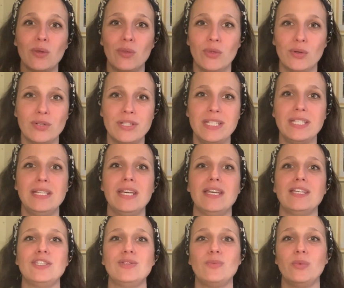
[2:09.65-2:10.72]
30
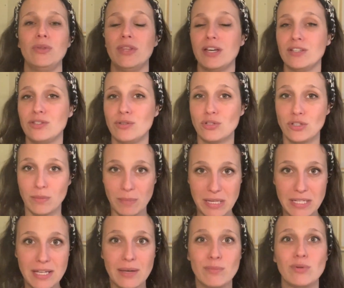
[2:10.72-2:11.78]
days without social
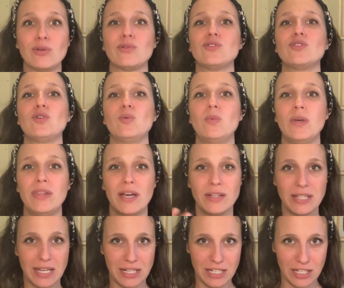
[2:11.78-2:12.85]
media, but also without
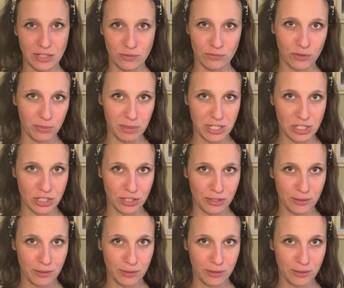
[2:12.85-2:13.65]
any information.